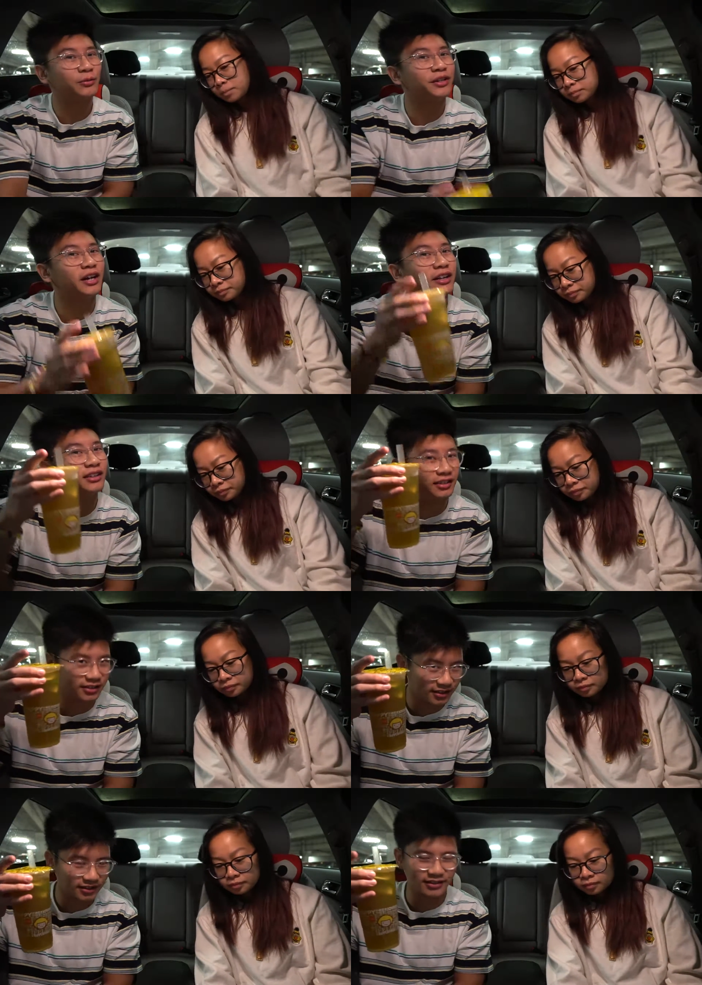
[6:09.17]
Speaker 1: I would not get
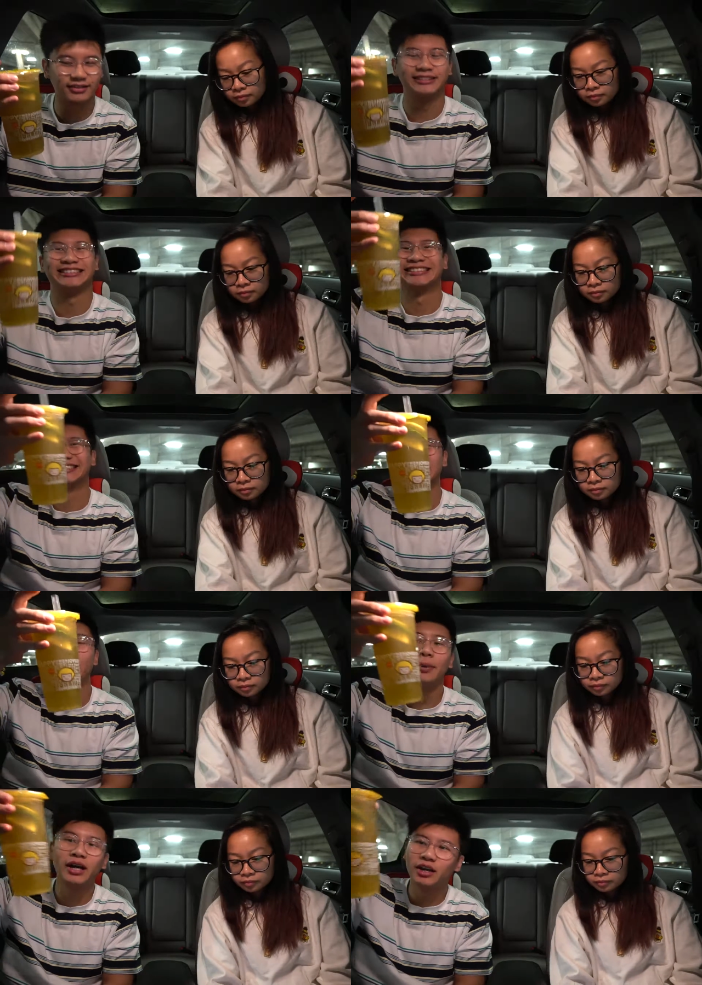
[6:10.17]
this.
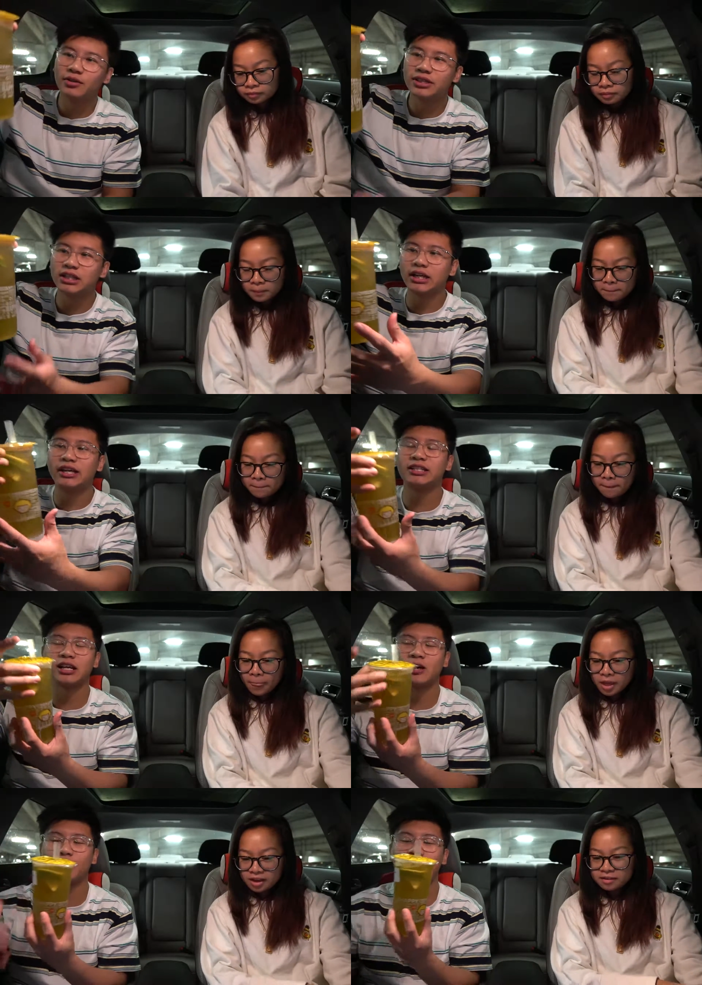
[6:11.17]
But it was a good, it's
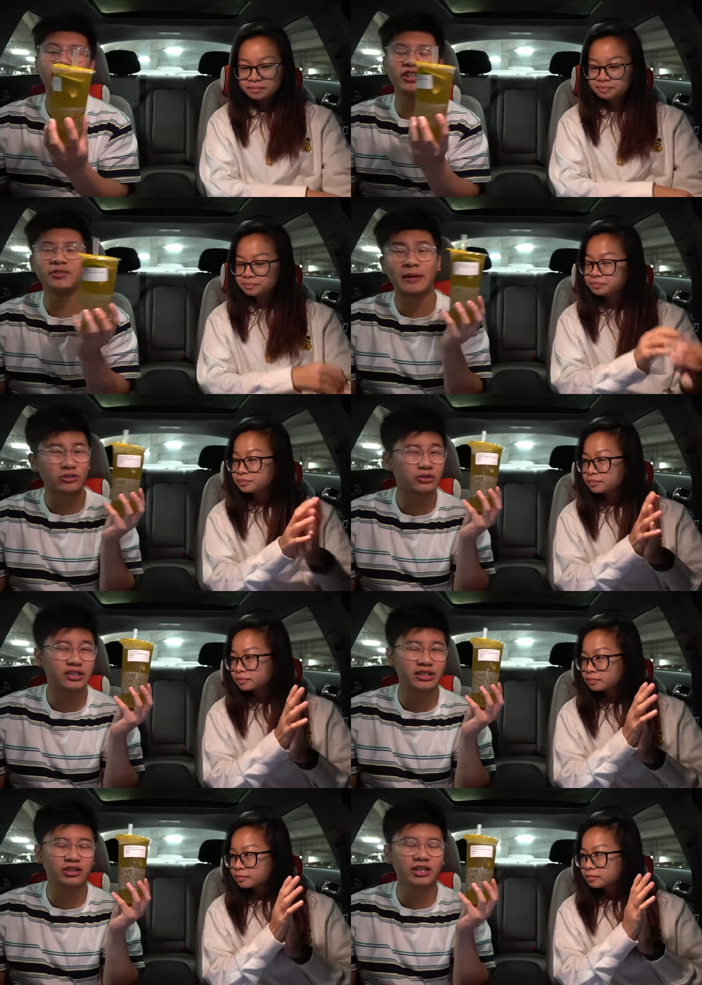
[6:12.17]
a yeah. part of their
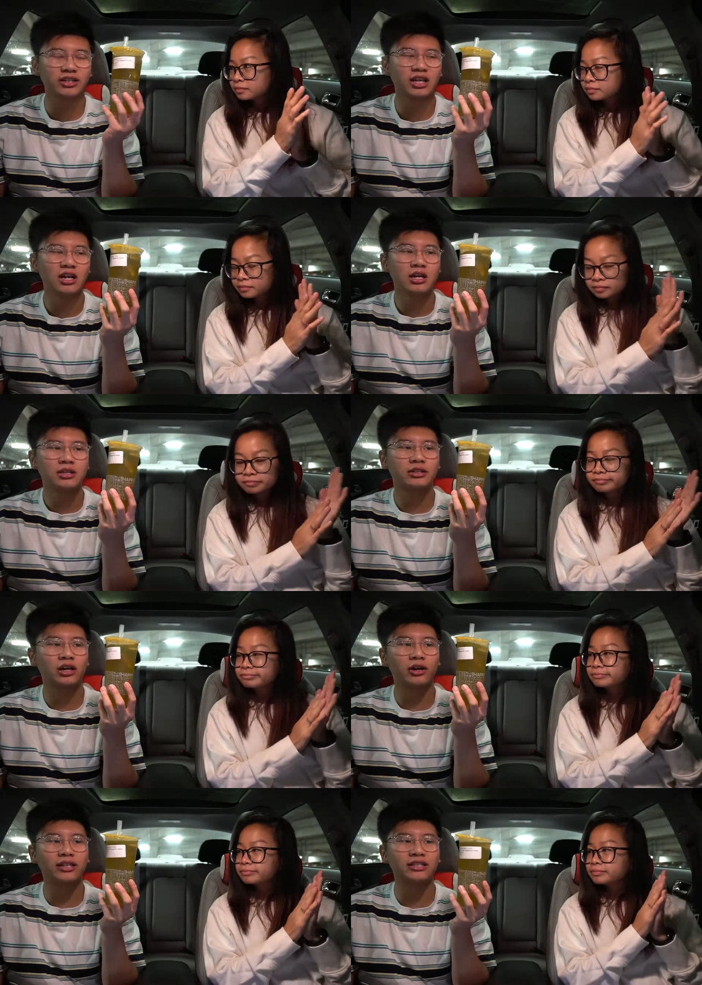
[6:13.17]
specialty series. Mm -hmm.
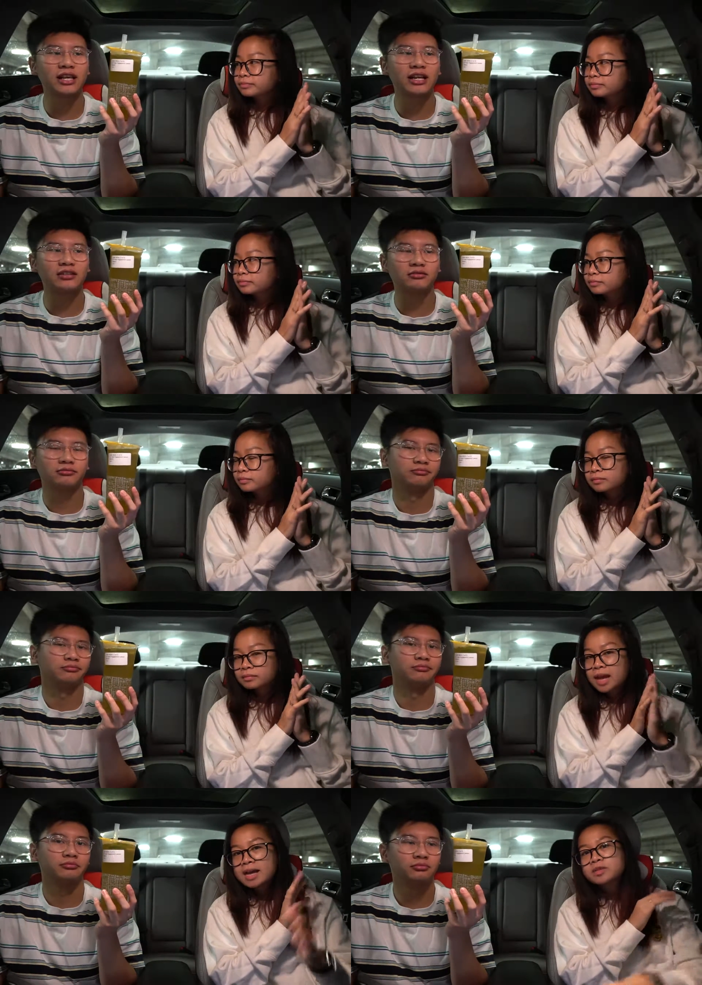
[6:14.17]
So it's like.
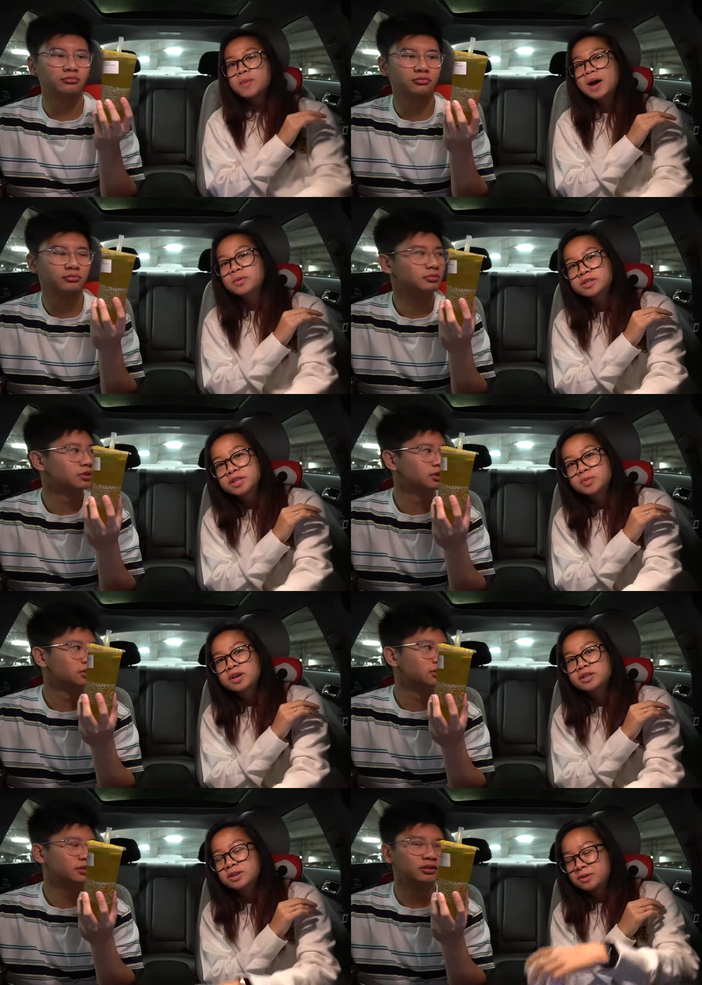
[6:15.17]
Speaker 2: As mine was as
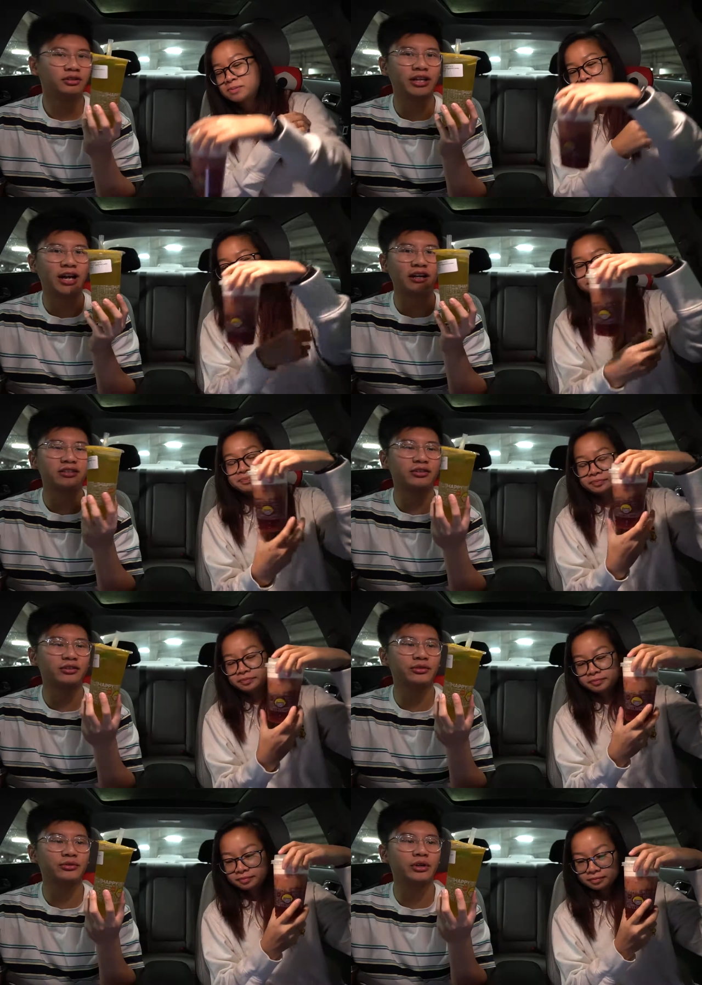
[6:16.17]
well too.
Speaker 1: Yeah,
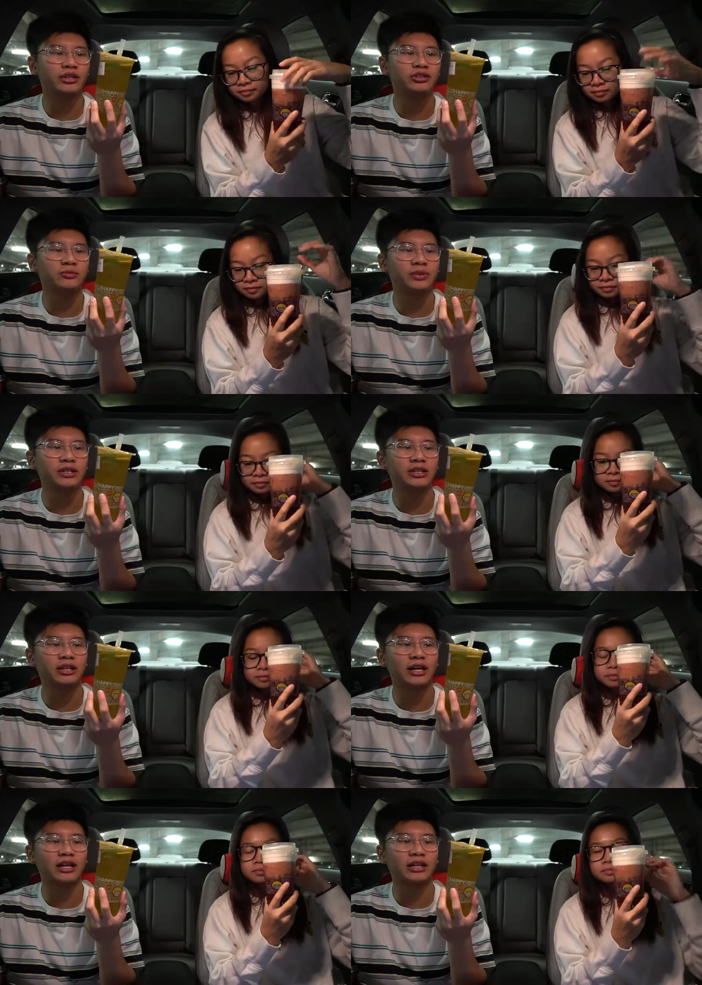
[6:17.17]
so it should
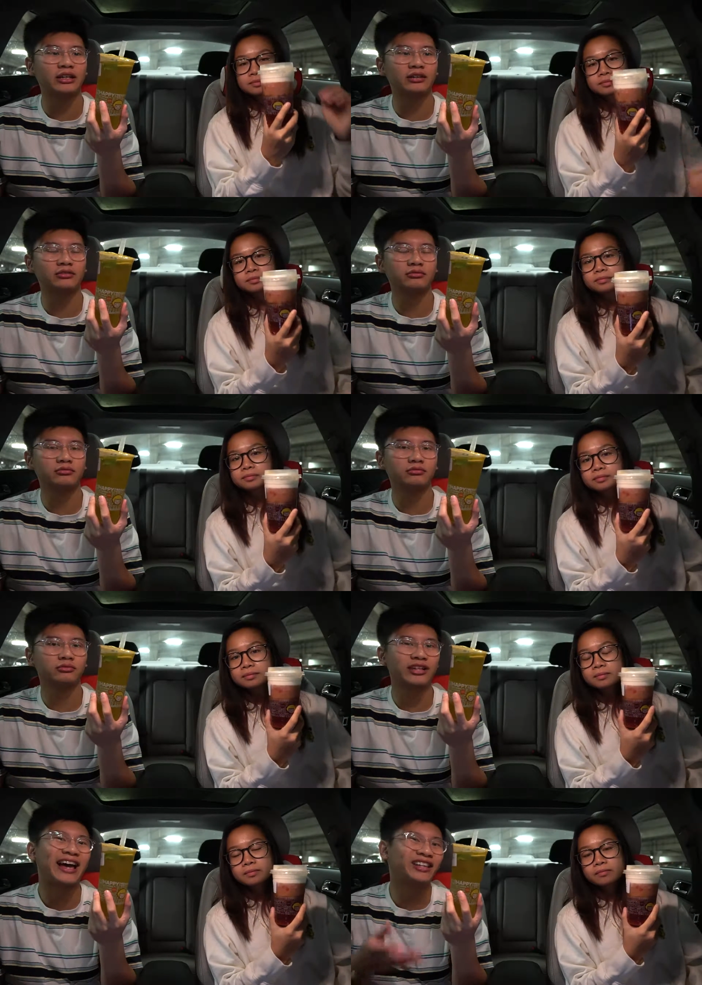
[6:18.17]
be like,
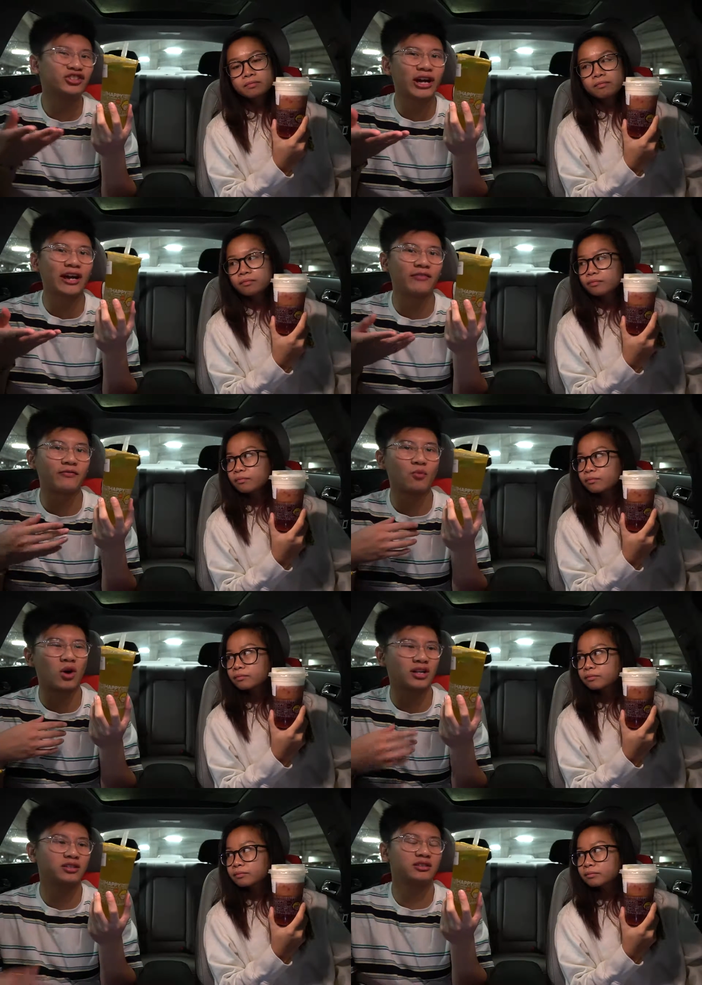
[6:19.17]
at least try it
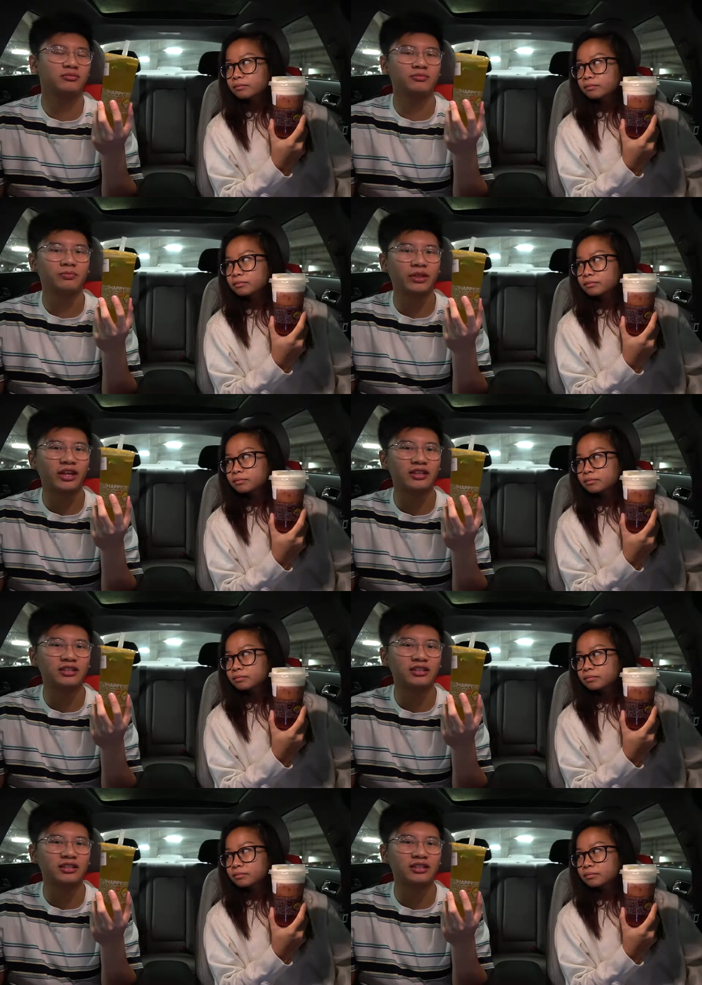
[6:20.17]
once but then